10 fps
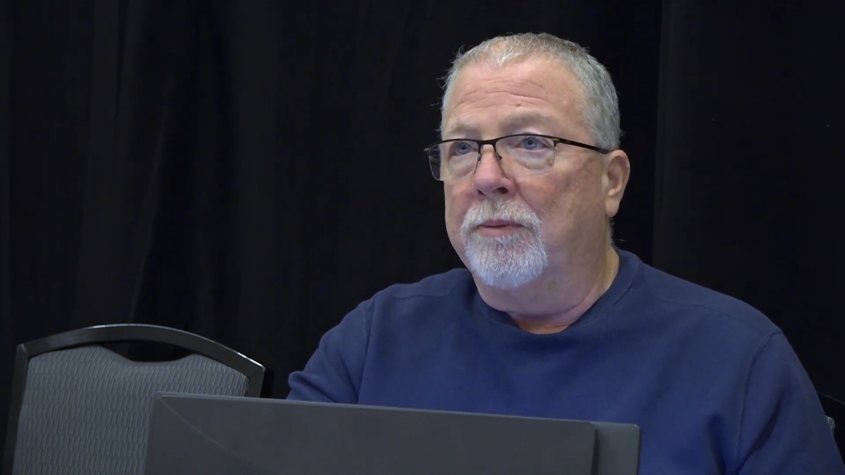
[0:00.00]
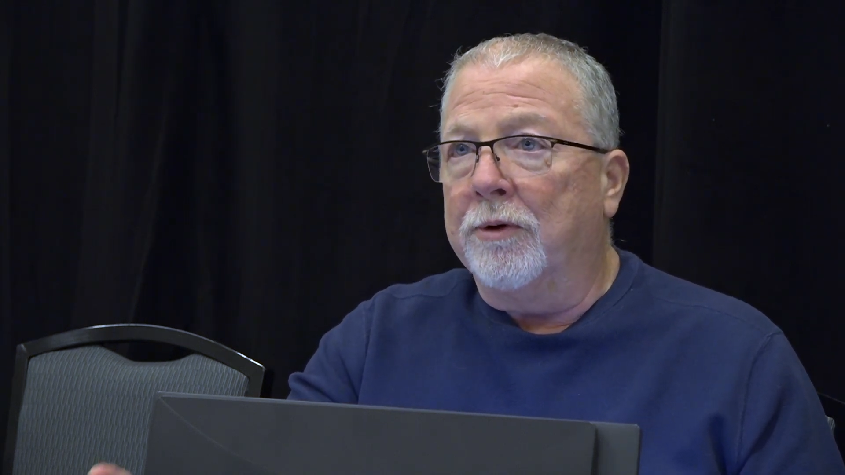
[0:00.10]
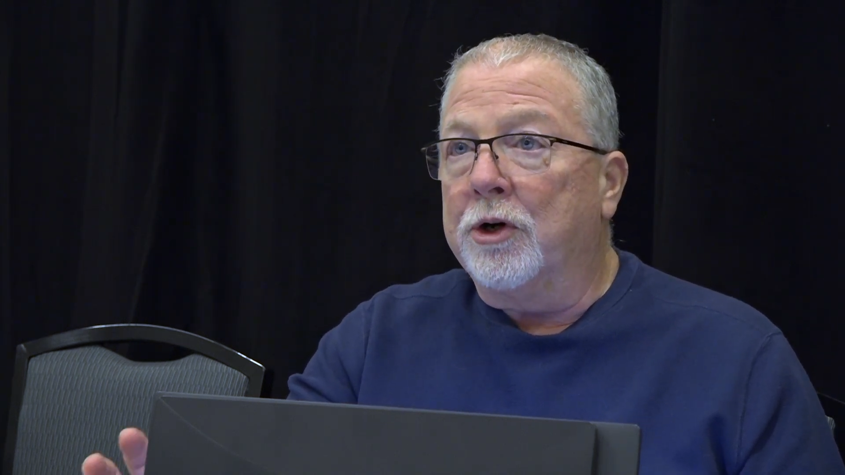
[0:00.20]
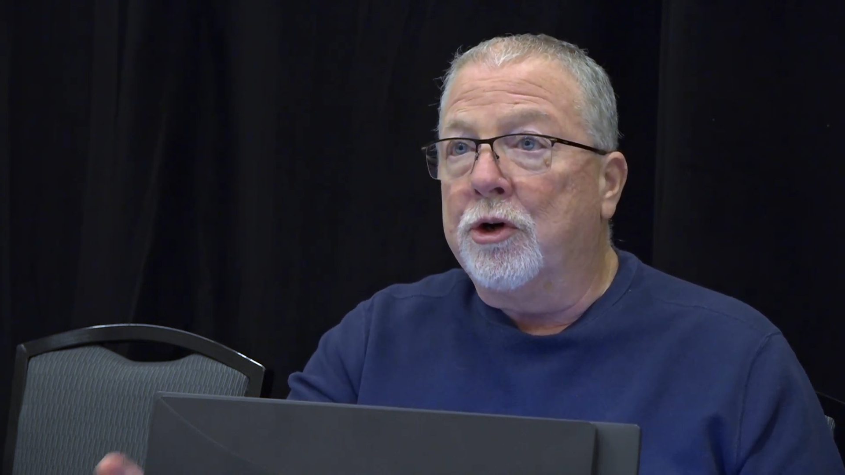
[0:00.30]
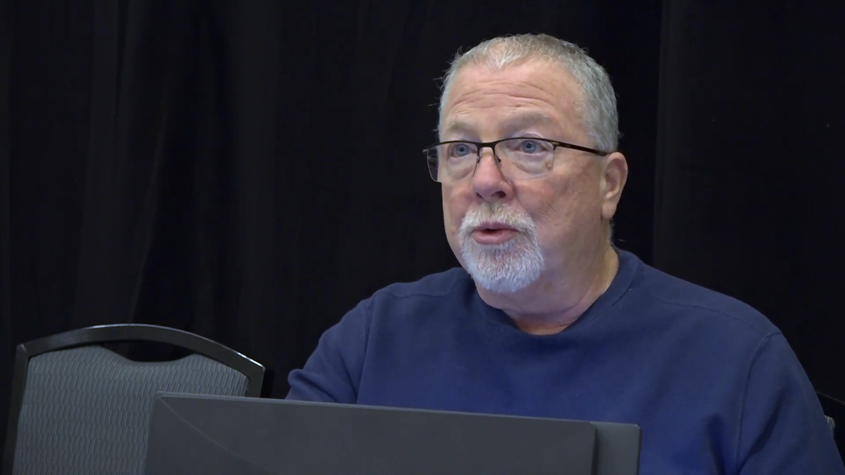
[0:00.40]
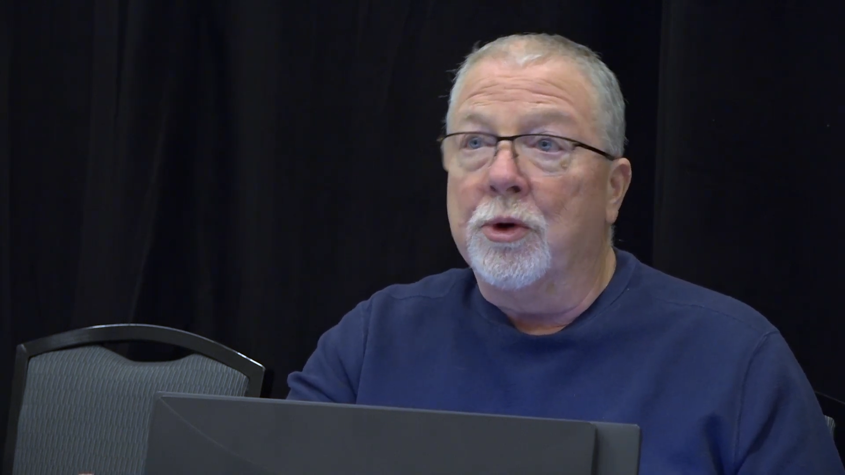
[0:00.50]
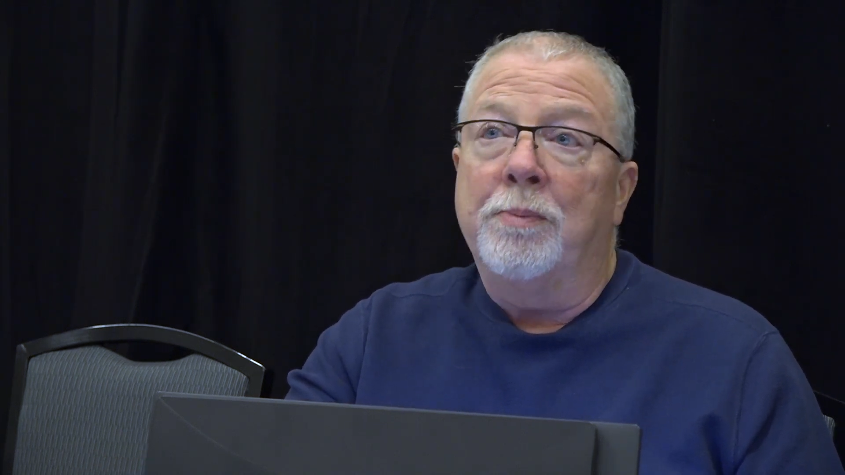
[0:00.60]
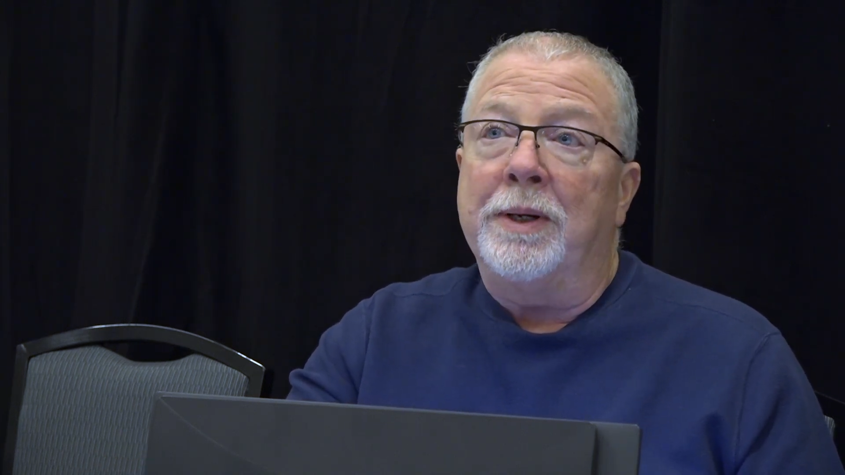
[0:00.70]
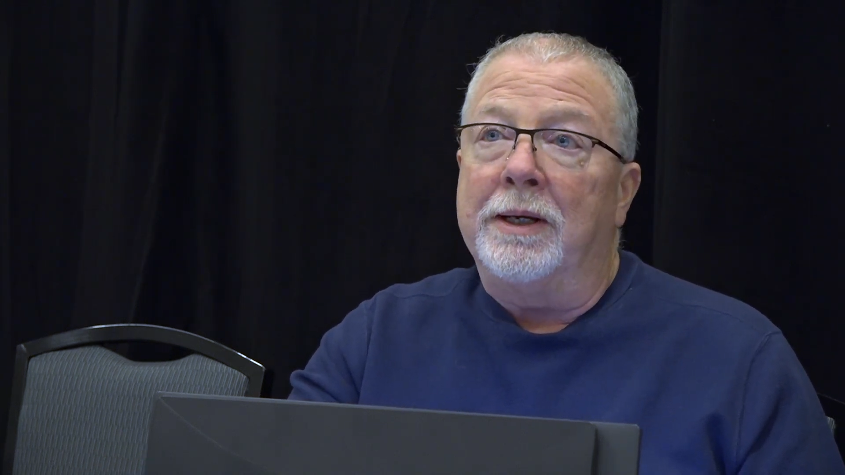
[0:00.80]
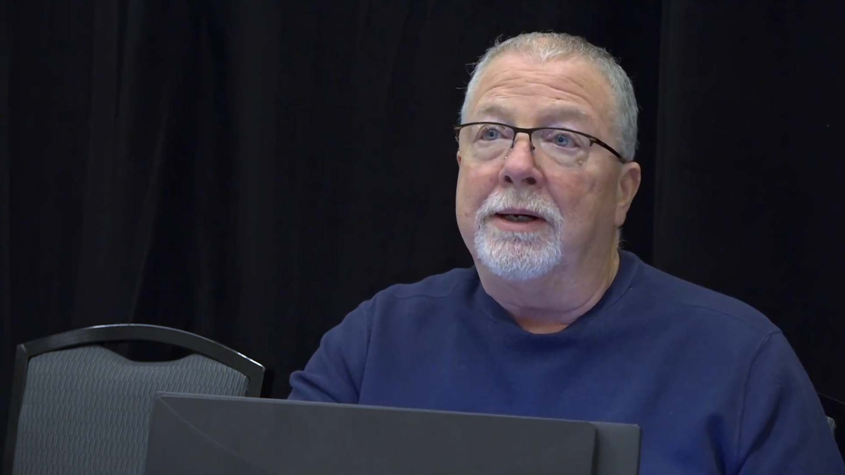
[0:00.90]
for
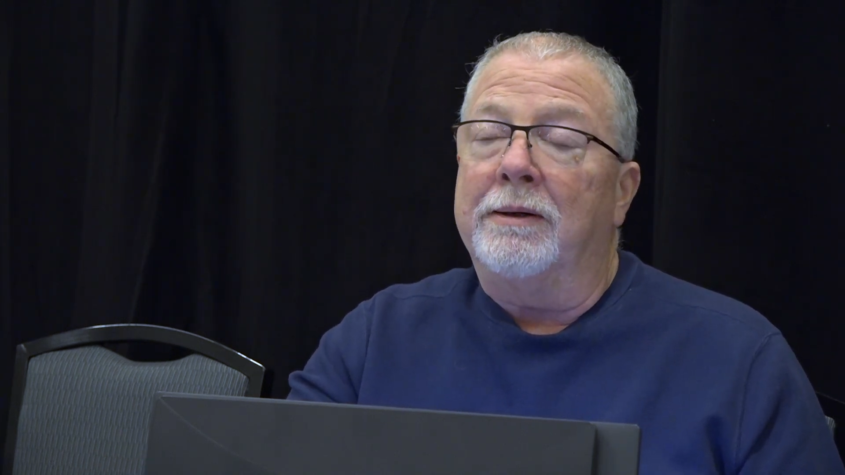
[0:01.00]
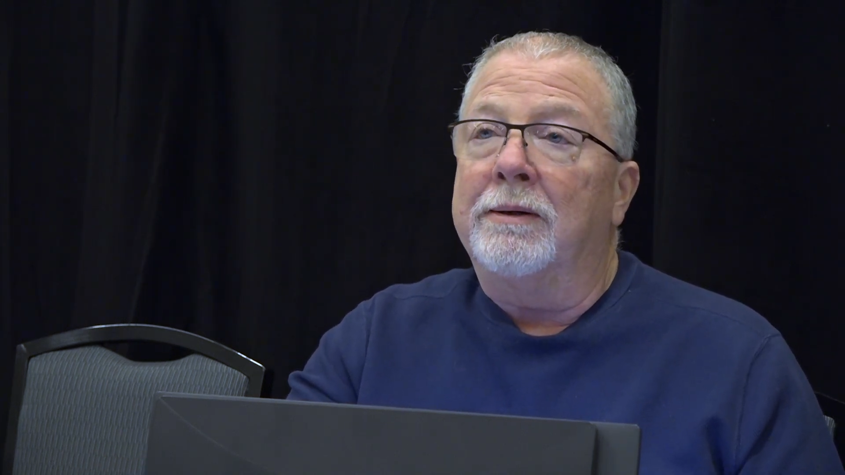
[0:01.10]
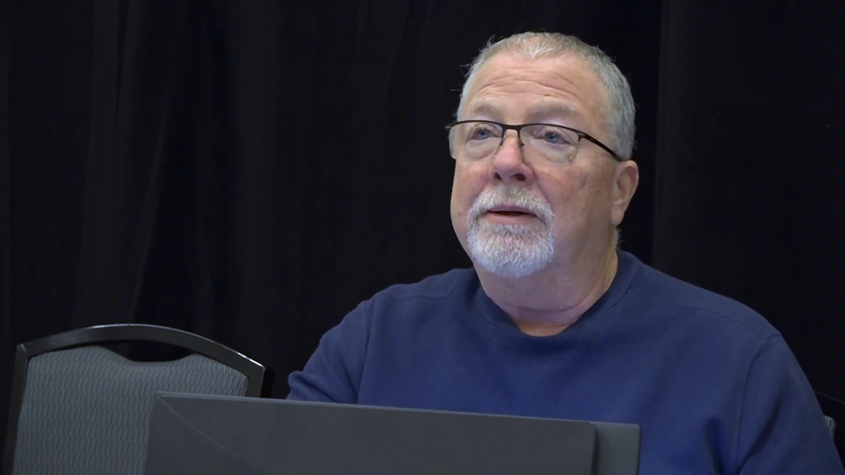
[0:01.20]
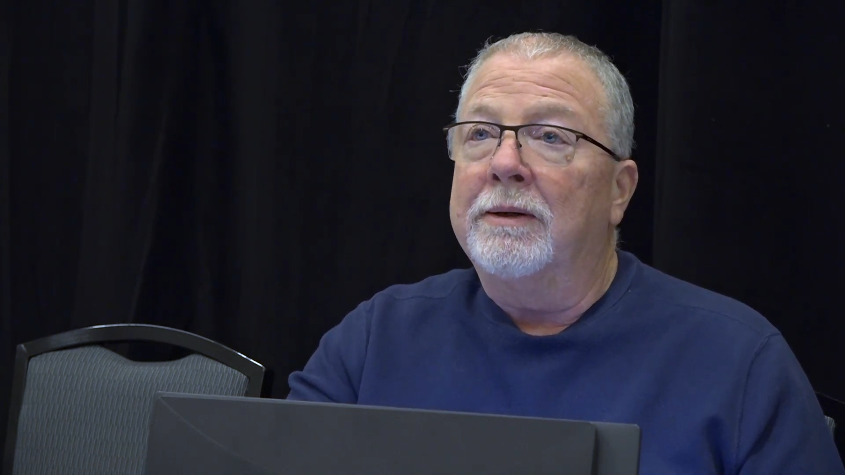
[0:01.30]
grouping